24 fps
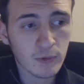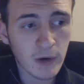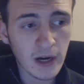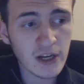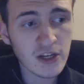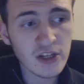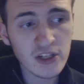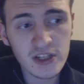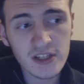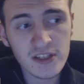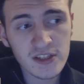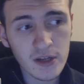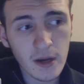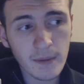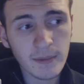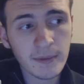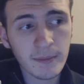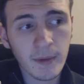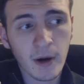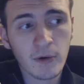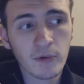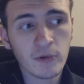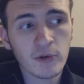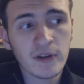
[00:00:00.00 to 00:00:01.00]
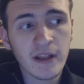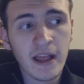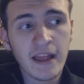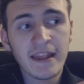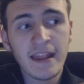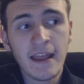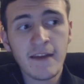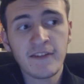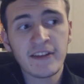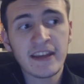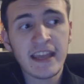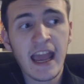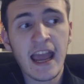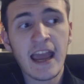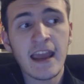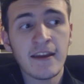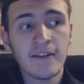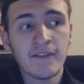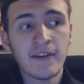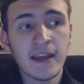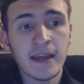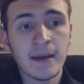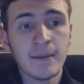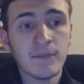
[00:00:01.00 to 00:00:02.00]
Renji's Zabimaru that never
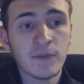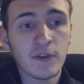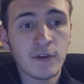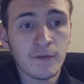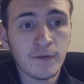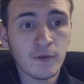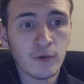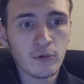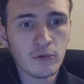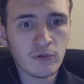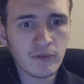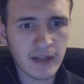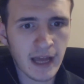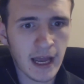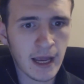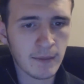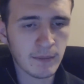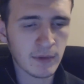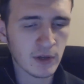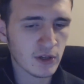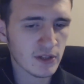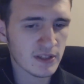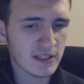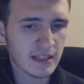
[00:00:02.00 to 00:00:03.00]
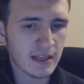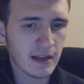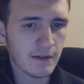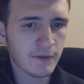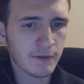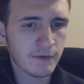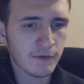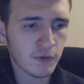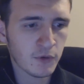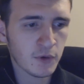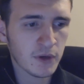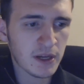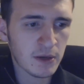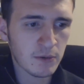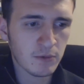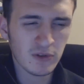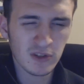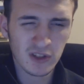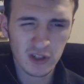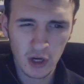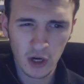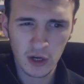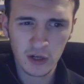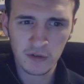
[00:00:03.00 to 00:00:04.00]
gave him the full name, because he never thought he
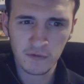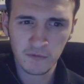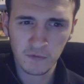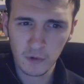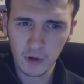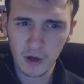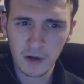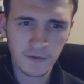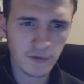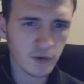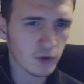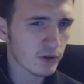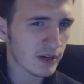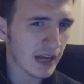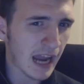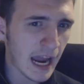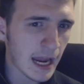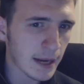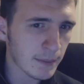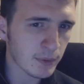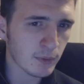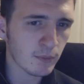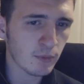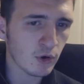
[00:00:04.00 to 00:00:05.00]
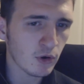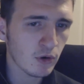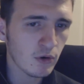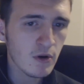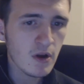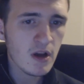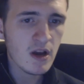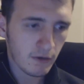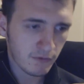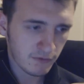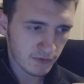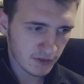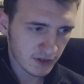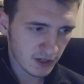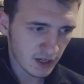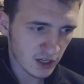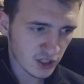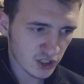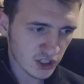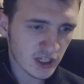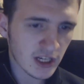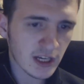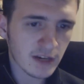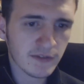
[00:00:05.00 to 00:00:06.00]
was kind of worthy or capable of
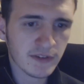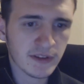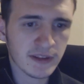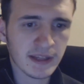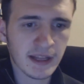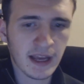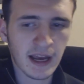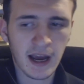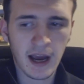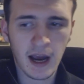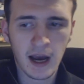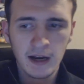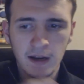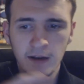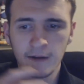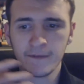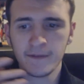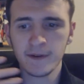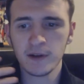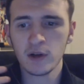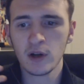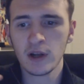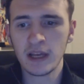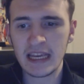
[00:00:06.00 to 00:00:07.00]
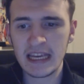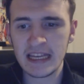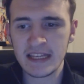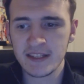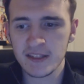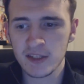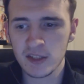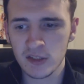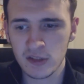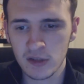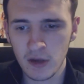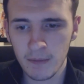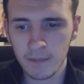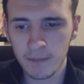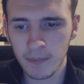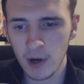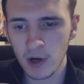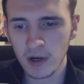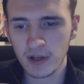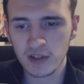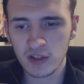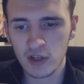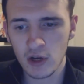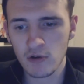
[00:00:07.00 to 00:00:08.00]
achieving that. And I feel like it's the
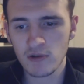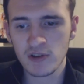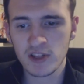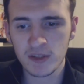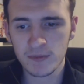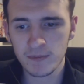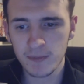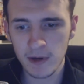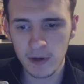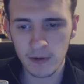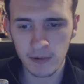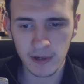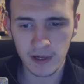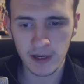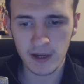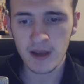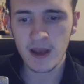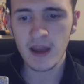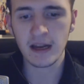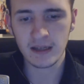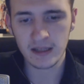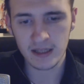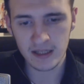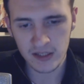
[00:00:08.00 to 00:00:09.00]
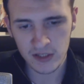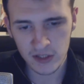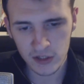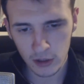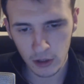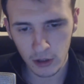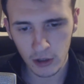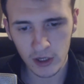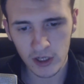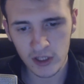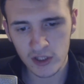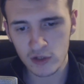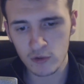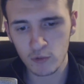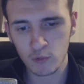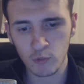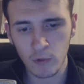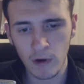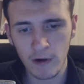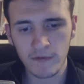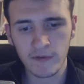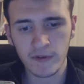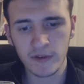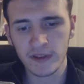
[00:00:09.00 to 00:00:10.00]
Zanpakuto spirit that decides
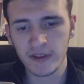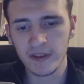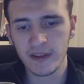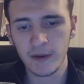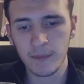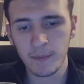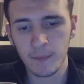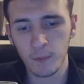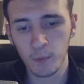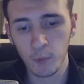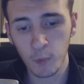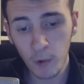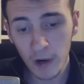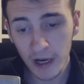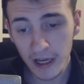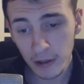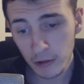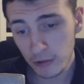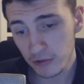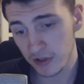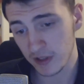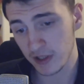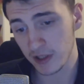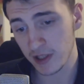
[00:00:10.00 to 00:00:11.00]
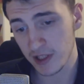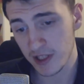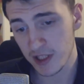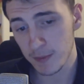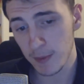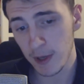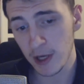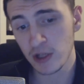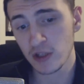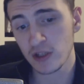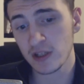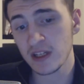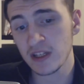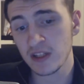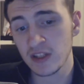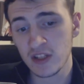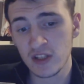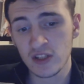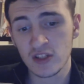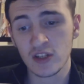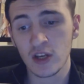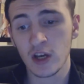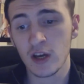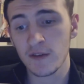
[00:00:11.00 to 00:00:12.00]
whether the wielder especially
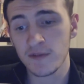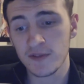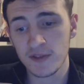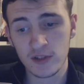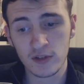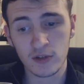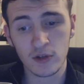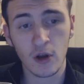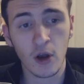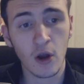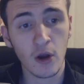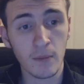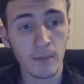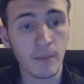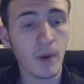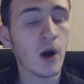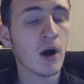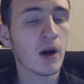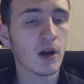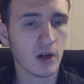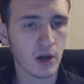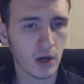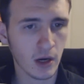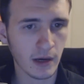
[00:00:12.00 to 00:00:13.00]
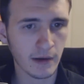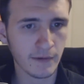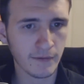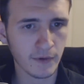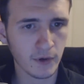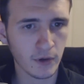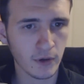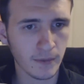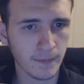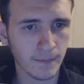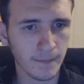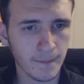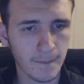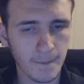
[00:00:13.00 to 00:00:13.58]
deserves to go Bankai form.